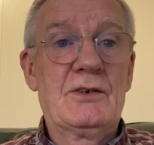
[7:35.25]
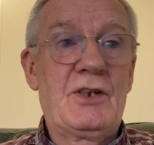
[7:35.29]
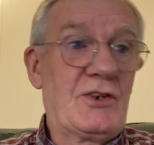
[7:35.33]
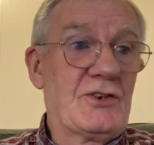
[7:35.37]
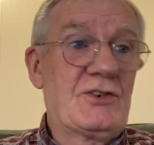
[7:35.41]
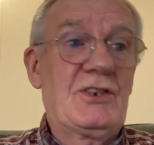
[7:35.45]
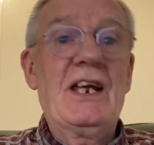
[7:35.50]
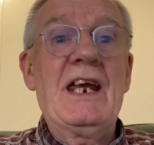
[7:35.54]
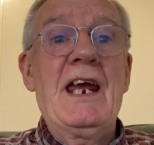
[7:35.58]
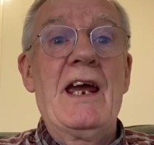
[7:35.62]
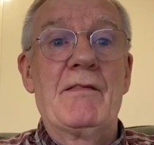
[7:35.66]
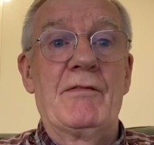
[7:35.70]
to
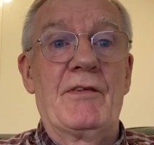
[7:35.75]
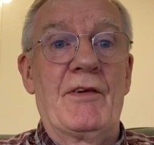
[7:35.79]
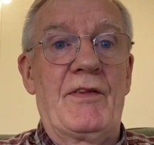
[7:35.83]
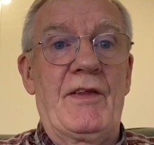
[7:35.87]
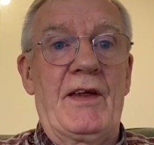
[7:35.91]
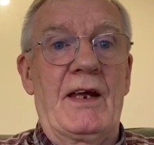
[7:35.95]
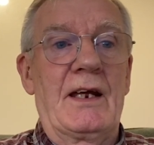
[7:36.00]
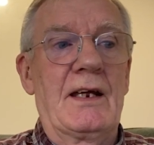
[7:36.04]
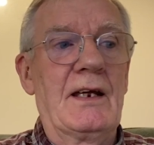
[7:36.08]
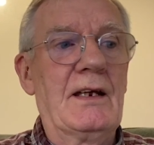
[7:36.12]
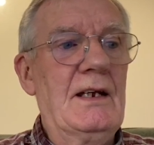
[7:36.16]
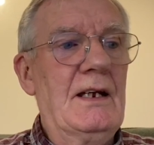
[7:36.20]
see
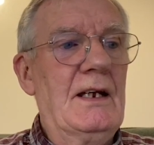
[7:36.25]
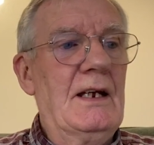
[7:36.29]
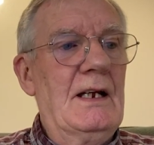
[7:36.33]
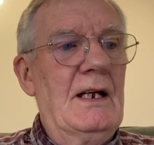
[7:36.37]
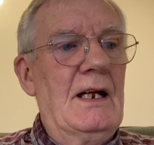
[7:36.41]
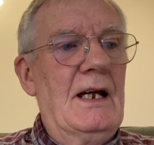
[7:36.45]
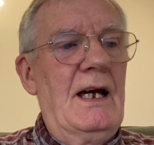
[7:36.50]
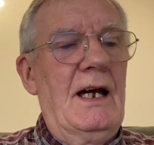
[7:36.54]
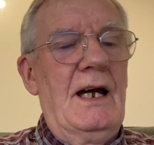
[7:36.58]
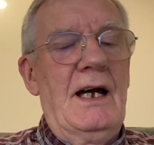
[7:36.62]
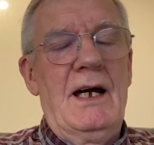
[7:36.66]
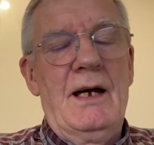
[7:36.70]
everything.
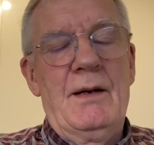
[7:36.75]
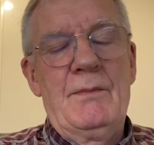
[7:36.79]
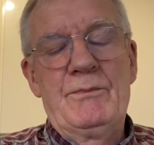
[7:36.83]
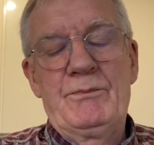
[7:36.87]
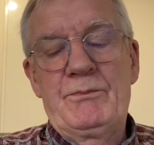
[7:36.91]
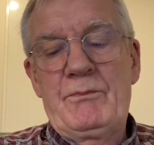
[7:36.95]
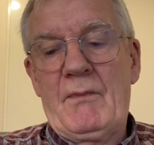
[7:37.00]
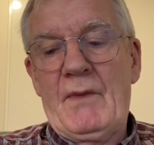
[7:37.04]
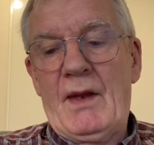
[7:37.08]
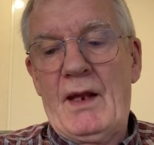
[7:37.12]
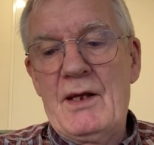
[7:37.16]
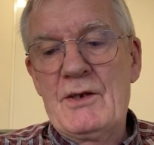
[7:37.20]

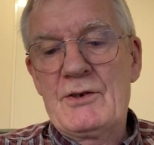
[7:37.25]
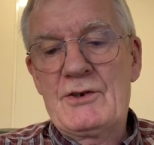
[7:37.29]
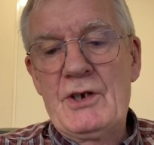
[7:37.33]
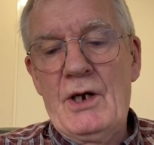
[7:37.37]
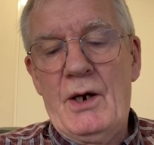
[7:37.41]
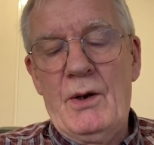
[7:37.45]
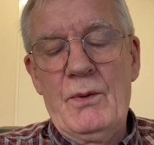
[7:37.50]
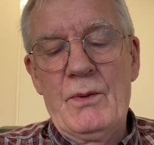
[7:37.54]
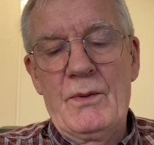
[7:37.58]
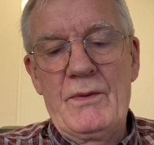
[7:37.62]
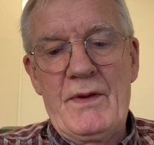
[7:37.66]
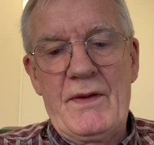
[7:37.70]
And
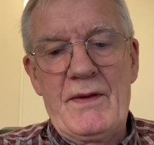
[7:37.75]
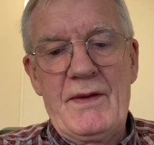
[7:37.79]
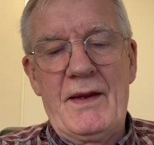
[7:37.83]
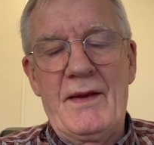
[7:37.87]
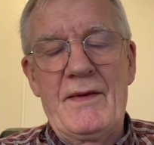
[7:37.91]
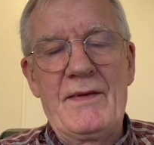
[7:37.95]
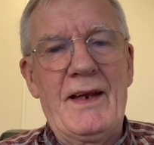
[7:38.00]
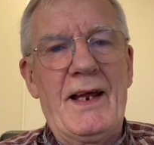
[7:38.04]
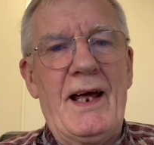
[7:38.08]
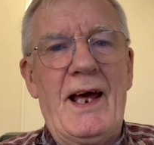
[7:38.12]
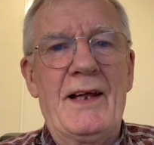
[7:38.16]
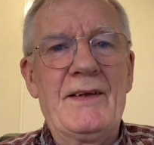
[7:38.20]

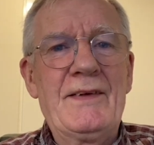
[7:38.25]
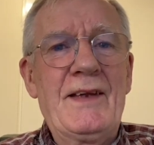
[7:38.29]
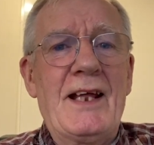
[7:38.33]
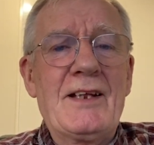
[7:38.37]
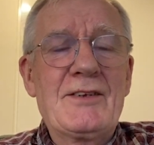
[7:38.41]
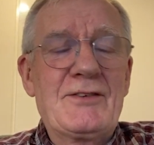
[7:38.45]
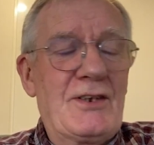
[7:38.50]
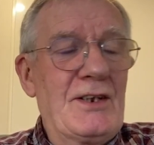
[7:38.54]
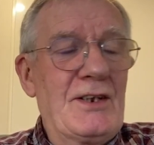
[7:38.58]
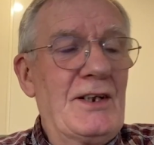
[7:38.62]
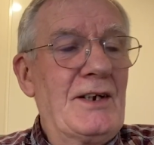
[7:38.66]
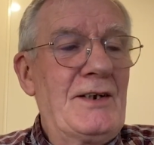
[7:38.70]

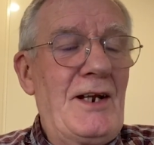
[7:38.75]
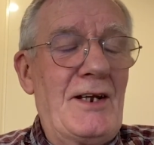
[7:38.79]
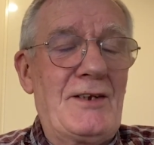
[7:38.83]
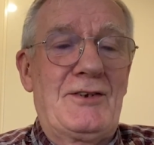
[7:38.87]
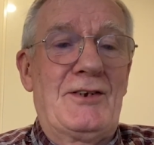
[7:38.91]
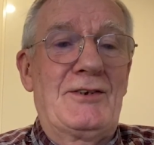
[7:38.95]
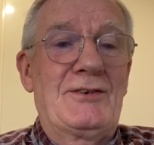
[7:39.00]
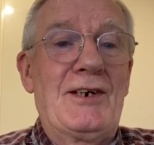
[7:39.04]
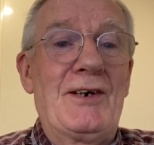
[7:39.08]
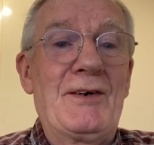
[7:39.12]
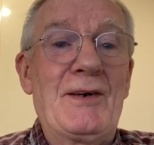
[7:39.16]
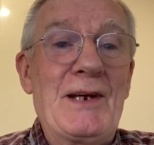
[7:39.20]
that's a
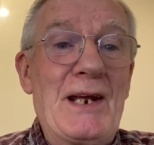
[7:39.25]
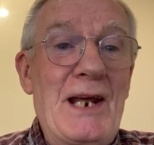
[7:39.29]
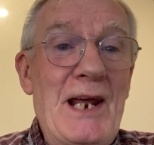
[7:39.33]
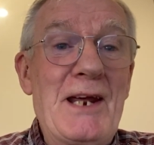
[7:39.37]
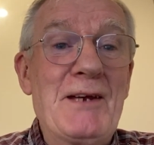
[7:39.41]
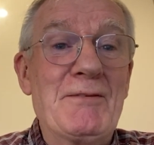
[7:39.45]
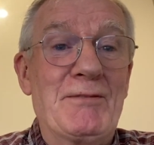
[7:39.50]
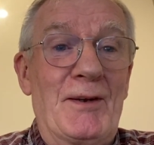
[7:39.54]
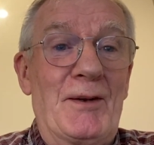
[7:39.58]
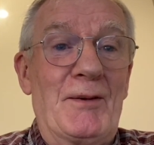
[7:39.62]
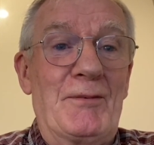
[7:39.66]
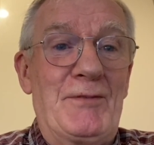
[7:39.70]
necessary
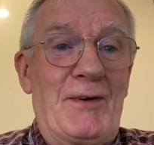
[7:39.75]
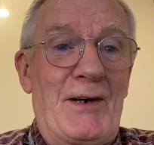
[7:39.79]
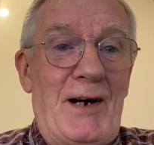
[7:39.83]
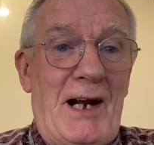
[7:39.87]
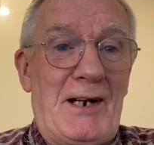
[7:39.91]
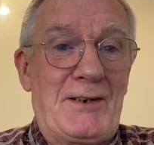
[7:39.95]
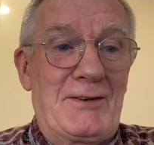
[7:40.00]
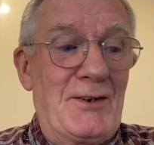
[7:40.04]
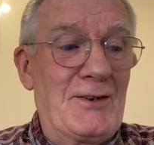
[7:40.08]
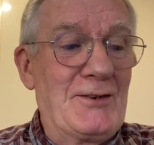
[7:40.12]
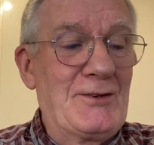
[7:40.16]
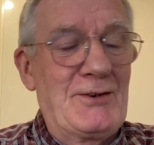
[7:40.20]
evil for
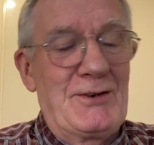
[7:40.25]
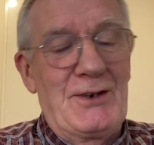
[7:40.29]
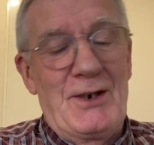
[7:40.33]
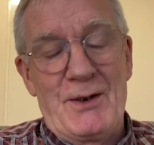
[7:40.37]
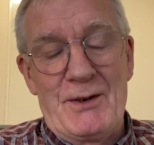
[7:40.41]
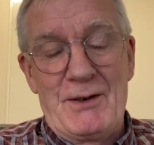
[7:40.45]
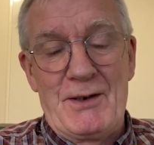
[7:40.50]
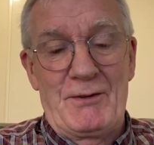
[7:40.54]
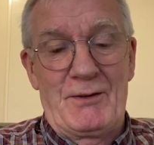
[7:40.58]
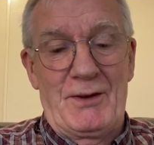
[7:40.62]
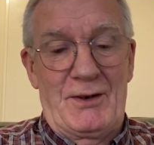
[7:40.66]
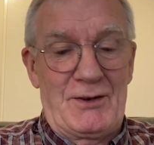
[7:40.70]
actors.
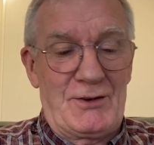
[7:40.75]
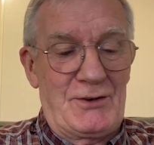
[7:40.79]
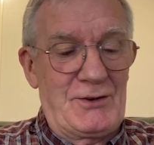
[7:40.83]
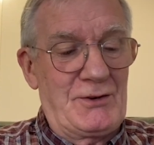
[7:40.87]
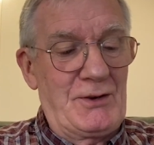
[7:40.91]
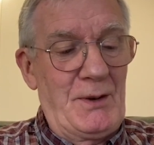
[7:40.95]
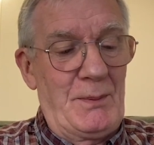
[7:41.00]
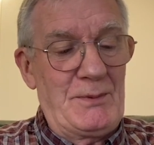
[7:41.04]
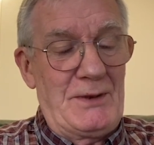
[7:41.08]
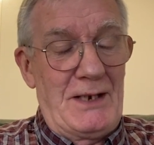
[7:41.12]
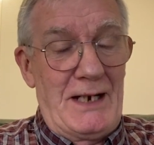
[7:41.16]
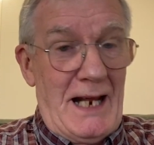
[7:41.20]
You've got the
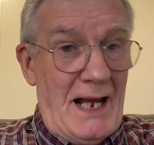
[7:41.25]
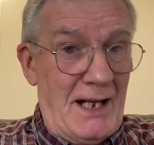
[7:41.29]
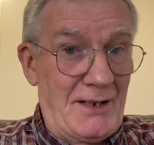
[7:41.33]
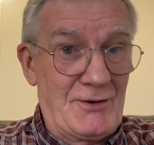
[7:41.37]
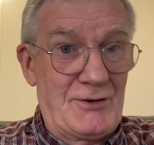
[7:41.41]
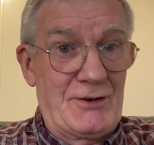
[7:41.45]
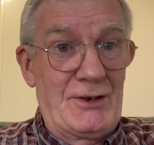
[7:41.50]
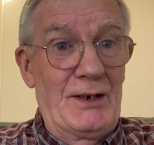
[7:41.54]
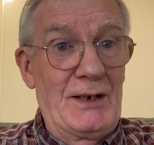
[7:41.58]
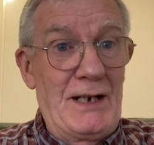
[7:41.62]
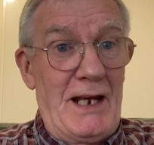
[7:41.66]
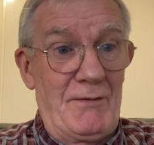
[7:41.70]
script in hand,
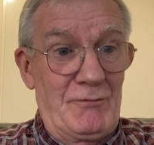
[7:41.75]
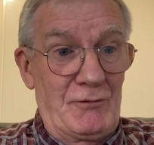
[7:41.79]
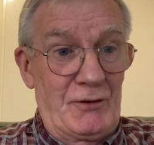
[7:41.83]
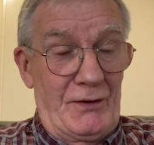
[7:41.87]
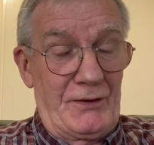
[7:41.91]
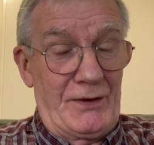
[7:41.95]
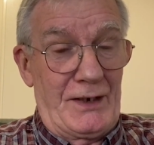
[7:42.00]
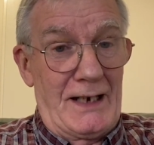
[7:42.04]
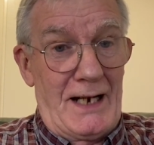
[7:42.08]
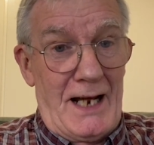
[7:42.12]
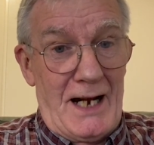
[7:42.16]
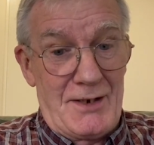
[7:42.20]
still you haven't
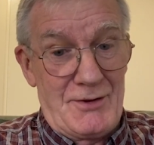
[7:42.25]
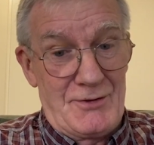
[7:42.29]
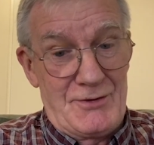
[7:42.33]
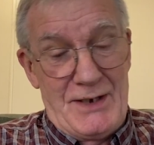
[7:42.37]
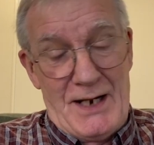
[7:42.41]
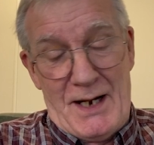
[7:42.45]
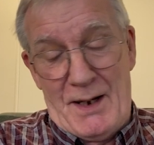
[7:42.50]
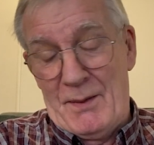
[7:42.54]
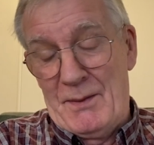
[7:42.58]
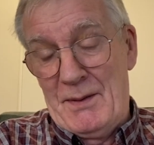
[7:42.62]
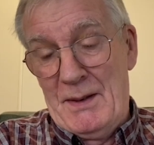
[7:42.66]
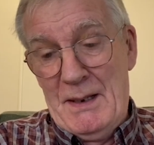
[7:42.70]
got the lines
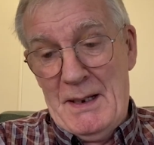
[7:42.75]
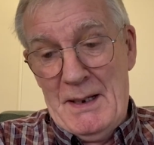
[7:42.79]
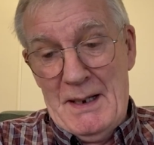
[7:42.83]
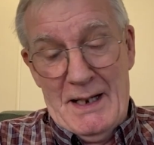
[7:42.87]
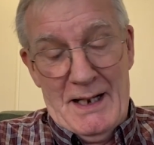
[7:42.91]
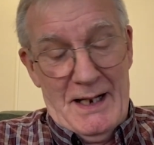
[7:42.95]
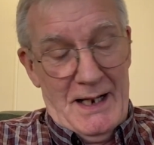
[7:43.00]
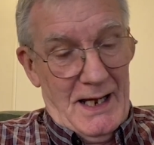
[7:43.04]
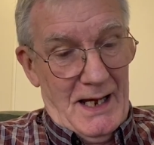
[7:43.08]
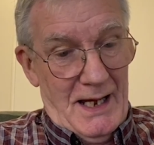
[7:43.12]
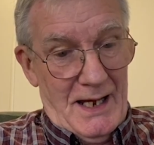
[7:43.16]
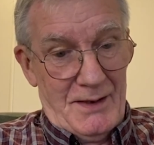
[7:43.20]
down,
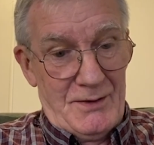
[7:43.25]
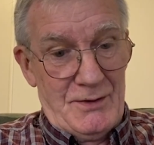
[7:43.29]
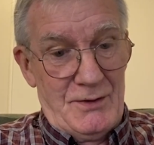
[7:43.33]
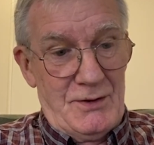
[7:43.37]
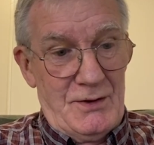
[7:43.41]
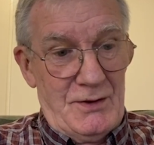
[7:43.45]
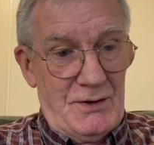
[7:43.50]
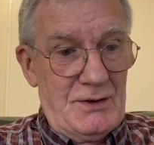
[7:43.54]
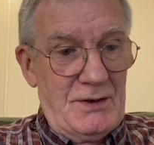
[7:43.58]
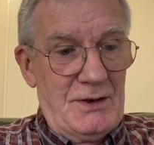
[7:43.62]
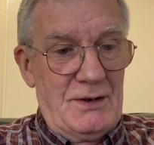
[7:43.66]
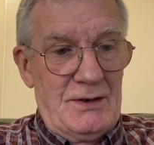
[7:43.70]
and
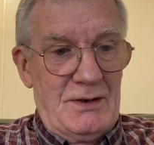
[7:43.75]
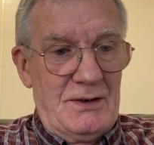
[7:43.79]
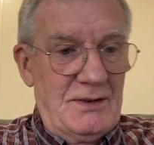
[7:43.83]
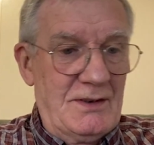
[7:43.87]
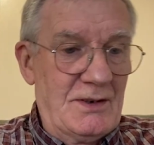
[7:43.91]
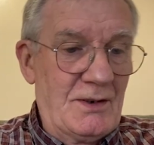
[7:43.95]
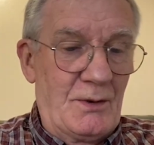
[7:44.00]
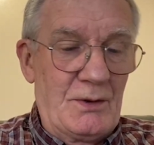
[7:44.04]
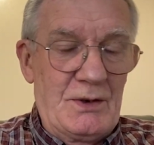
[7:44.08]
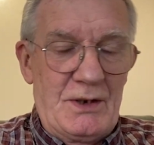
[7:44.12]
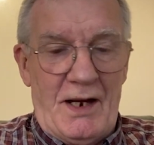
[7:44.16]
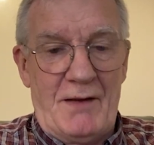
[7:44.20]

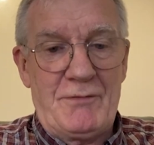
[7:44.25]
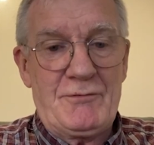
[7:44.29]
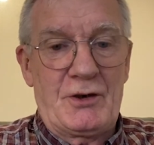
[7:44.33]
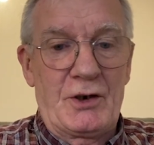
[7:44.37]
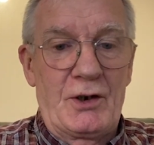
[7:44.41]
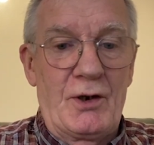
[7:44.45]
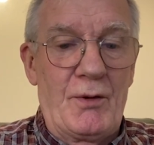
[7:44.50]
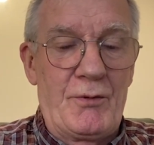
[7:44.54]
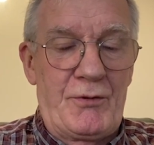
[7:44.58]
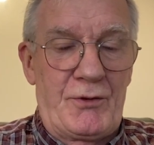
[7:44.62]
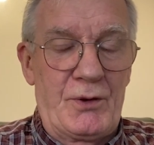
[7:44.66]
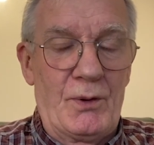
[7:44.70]
you have
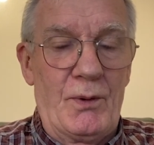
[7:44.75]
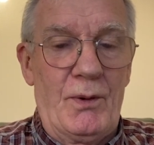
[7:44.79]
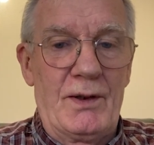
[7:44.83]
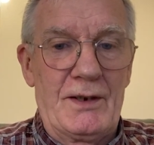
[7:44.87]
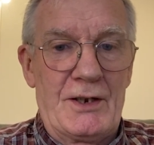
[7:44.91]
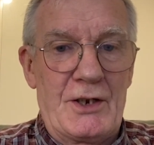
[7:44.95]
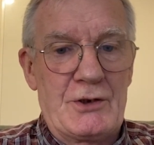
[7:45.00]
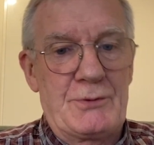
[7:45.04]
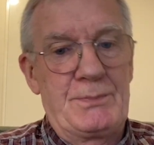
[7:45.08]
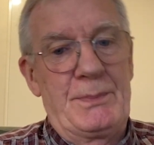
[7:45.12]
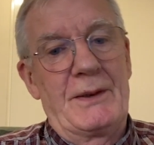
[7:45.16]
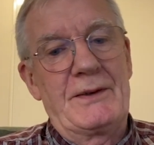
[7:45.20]
to go through all
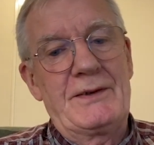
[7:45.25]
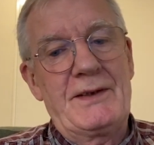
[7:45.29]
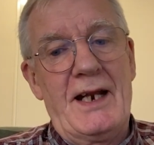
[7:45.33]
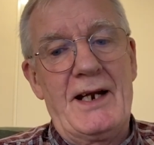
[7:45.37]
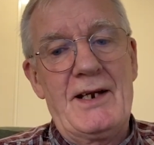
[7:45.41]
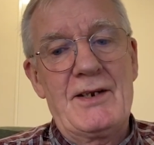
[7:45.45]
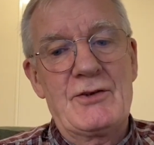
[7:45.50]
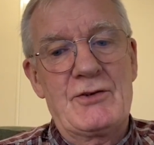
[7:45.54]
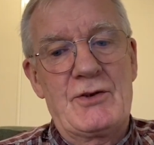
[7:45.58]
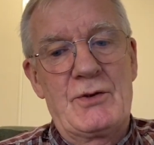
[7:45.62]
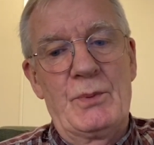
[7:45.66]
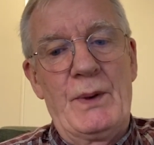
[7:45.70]
this. But
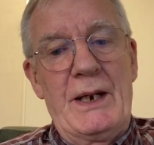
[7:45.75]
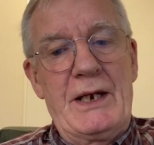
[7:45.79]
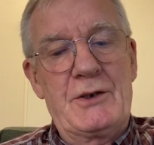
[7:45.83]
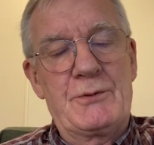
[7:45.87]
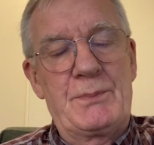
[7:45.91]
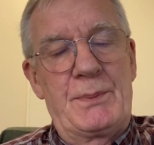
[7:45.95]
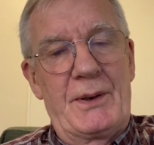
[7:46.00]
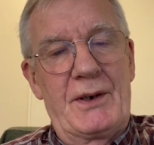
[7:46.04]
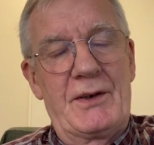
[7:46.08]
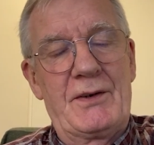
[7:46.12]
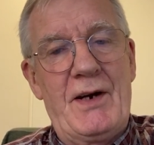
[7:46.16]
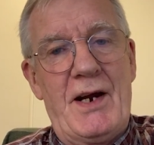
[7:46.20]
then as the weeks
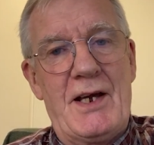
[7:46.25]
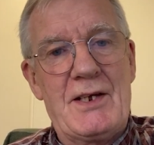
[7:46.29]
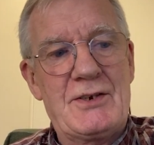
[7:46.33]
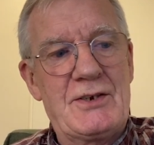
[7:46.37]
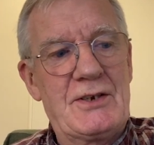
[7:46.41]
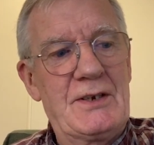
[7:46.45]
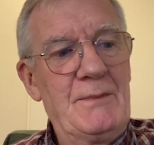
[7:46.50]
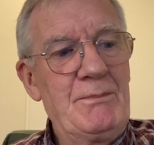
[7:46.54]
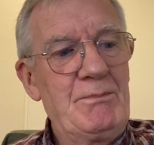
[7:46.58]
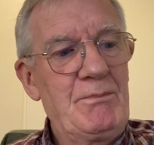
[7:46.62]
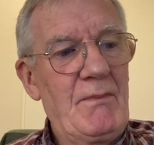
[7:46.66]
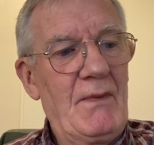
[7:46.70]

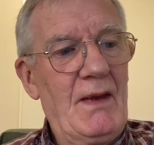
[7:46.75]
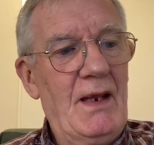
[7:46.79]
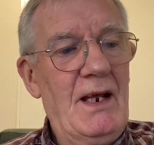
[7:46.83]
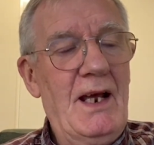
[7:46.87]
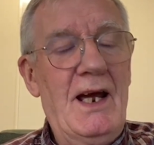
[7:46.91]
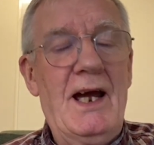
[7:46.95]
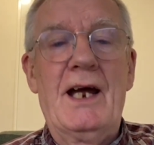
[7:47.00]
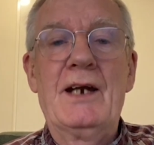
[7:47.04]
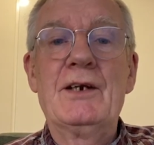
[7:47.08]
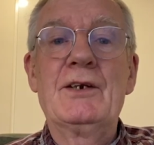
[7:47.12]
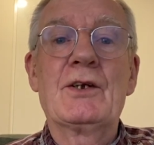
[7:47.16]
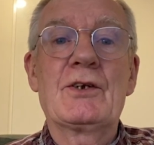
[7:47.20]
progress
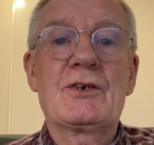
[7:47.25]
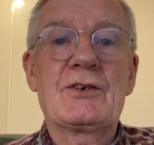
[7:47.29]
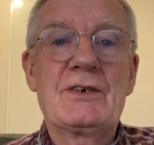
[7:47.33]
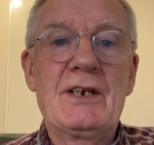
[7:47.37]
and you're